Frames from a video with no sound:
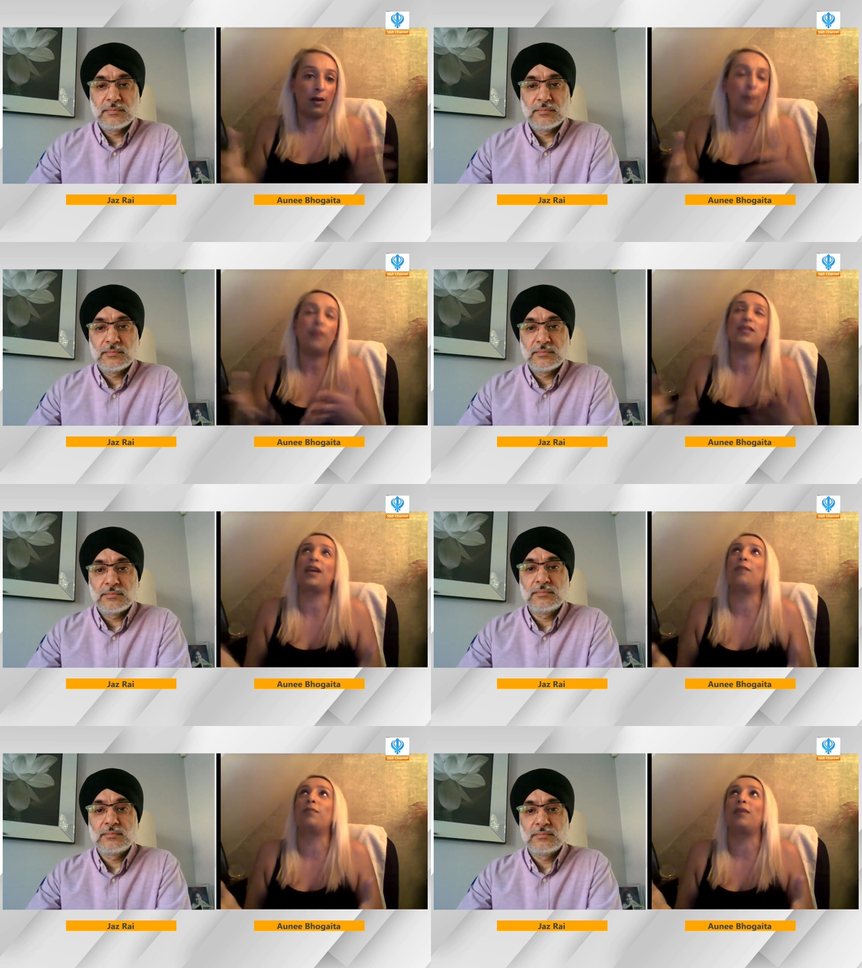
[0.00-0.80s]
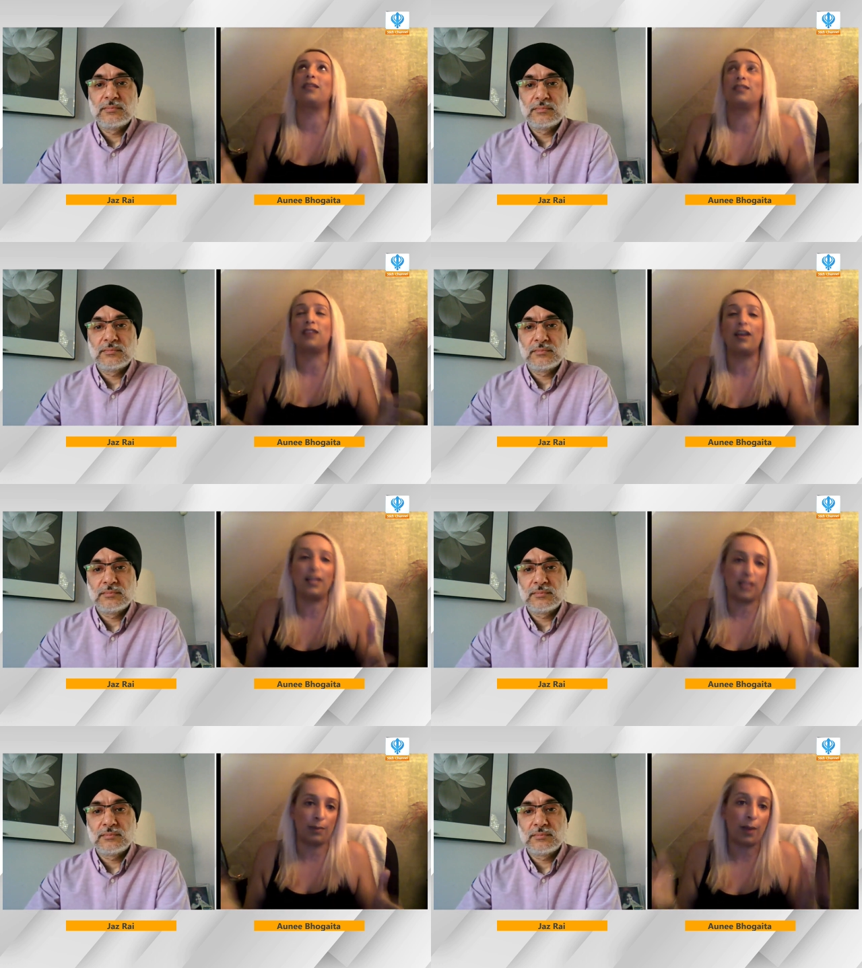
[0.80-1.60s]
Speaker 1: I'm not saying I'm like the
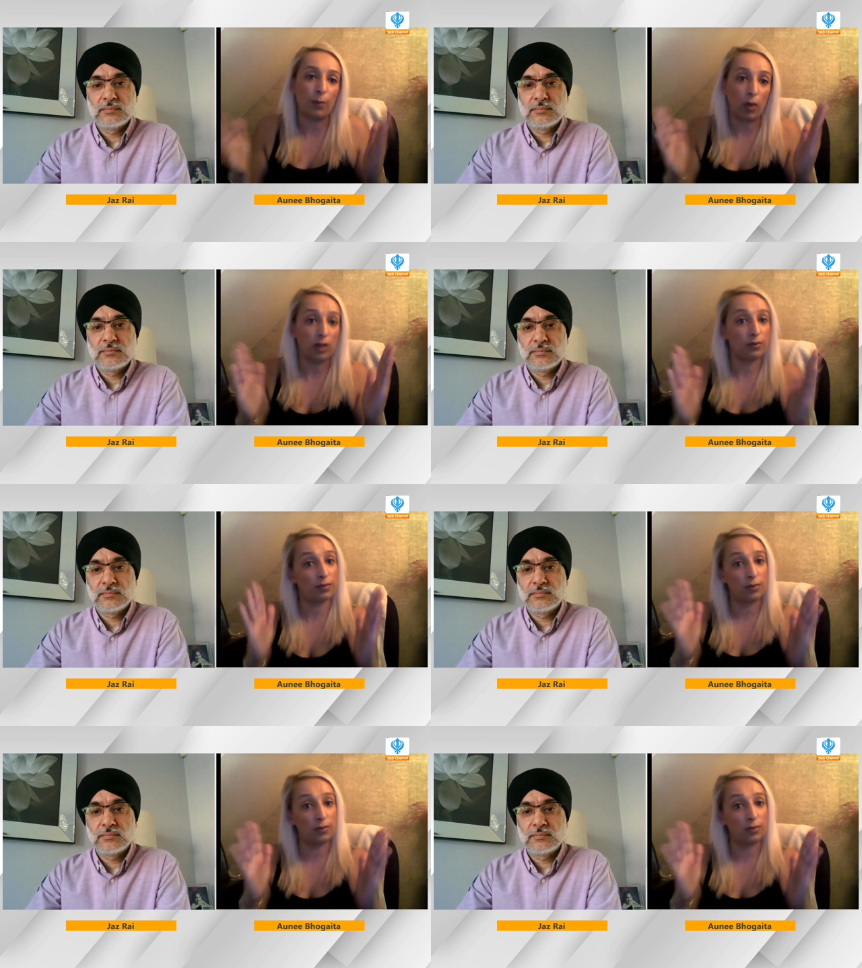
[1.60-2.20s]
tiniest thing, but I'm quite.